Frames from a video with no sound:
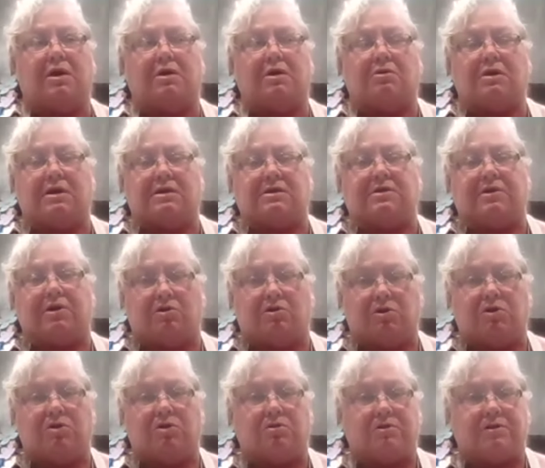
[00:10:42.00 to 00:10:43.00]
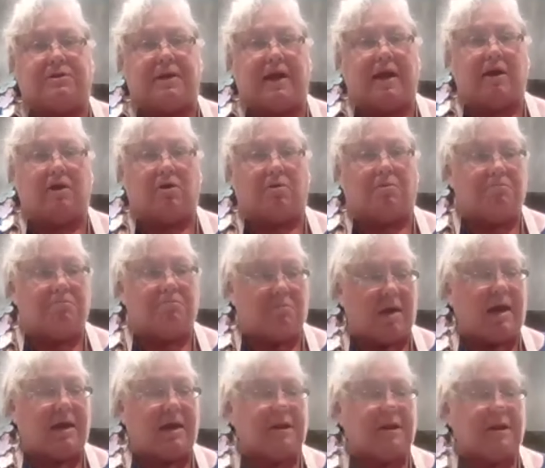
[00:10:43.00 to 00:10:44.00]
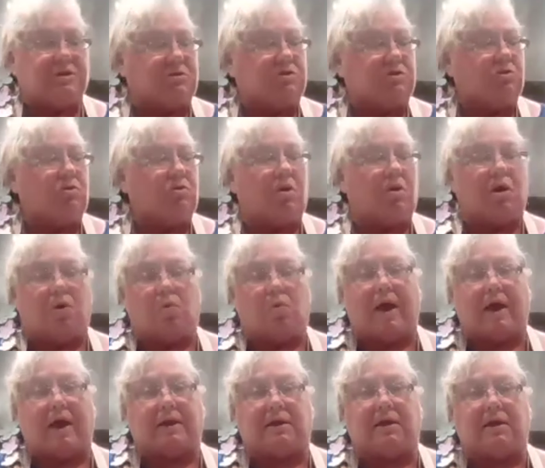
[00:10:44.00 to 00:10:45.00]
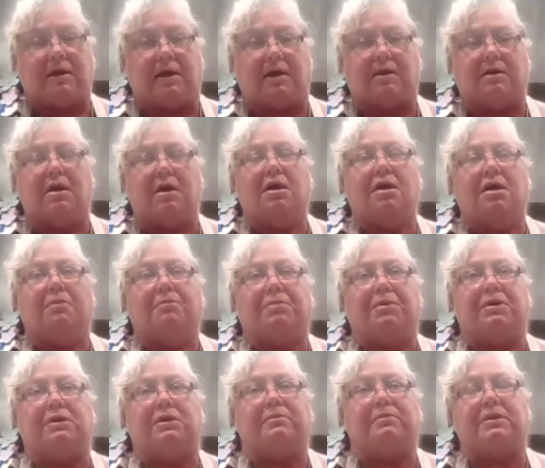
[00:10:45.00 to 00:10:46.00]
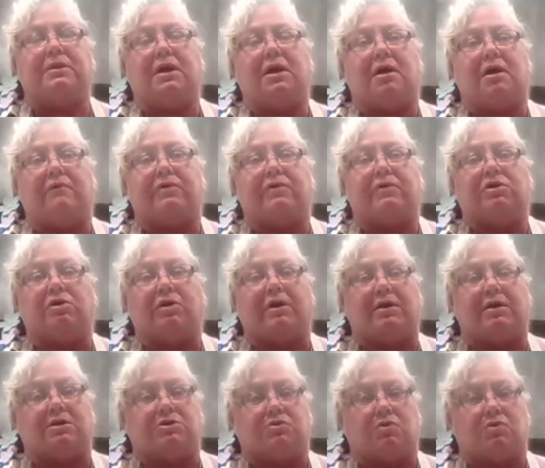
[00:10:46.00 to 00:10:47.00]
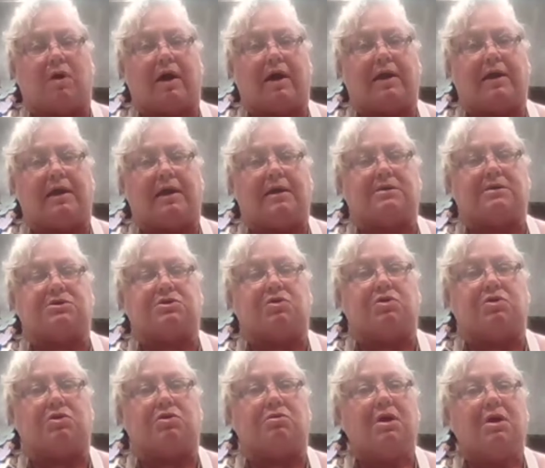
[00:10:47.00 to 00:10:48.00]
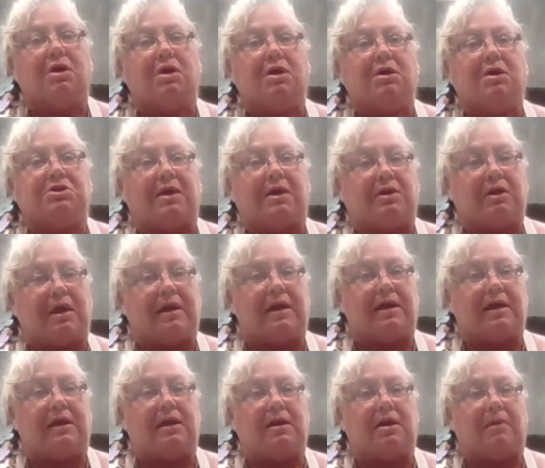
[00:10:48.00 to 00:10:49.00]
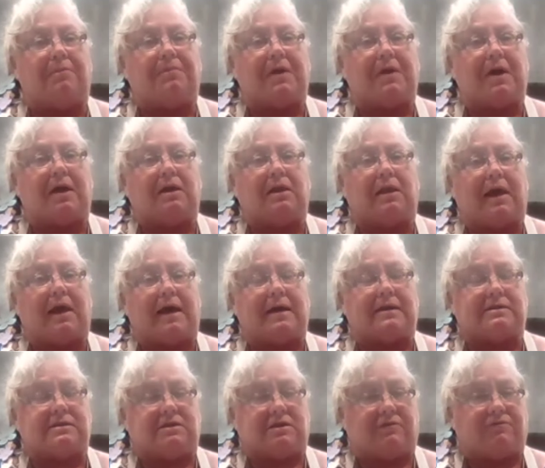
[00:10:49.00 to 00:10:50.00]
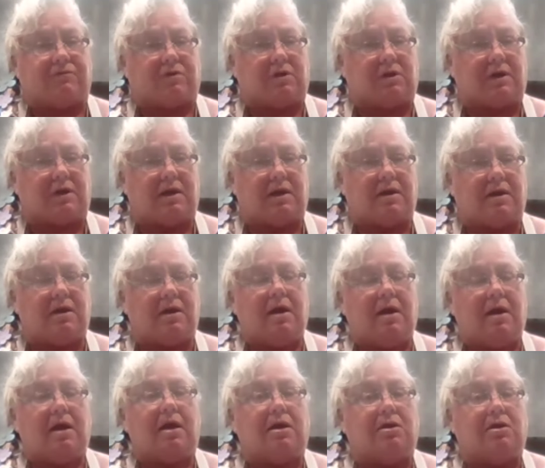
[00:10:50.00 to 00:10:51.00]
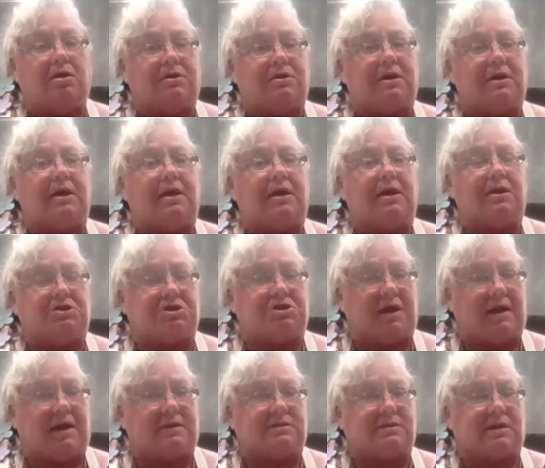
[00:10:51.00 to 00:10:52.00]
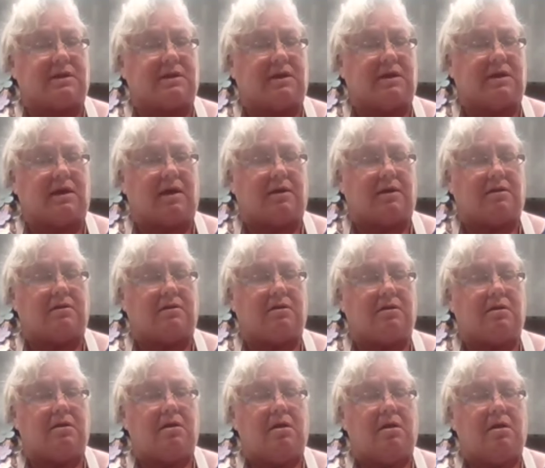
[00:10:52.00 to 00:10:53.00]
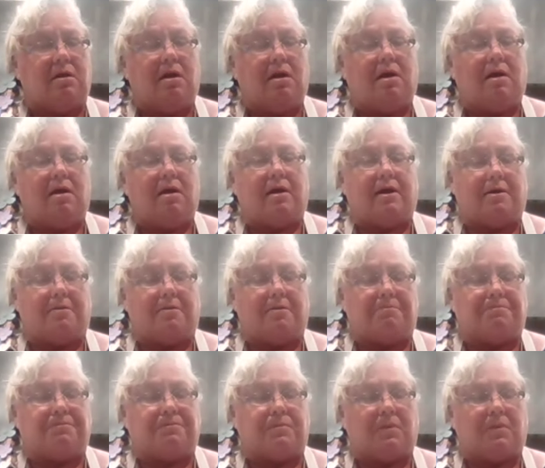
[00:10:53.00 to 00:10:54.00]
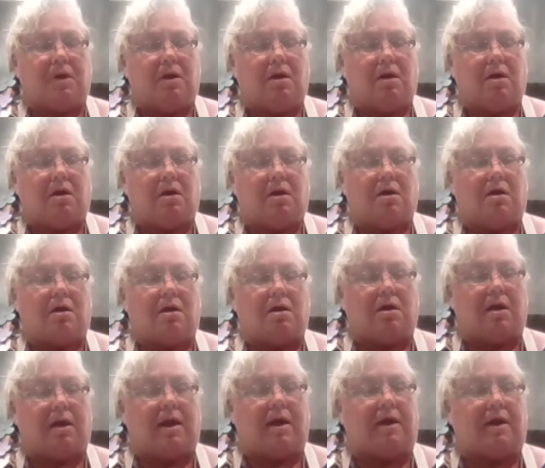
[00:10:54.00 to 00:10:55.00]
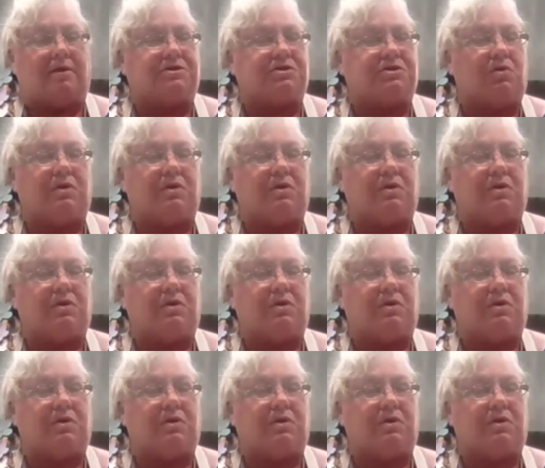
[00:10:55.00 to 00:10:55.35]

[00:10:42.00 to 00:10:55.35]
uh, they're they are made to do a wet heat. Putting them in the oven, you're getting a dry heat. So you're heating up that glass differently, and you're taking a chance again. Um,